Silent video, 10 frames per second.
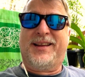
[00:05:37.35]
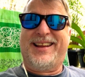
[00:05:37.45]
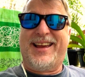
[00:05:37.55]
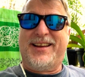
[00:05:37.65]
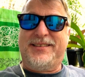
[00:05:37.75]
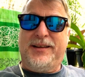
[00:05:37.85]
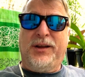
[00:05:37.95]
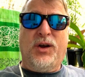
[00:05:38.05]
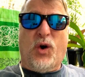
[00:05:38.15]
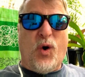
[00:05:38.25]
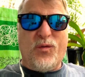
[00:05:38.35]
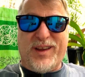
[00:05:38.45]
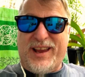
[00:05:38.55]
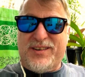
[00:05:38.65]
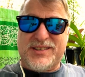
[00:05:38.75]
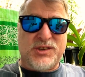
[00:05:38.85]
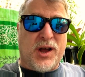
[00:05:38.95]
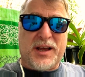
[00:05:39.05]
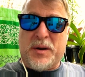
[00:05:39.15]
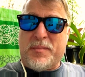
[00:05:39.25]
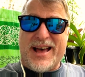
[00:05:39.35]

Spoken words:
In the end, over here, it's not going to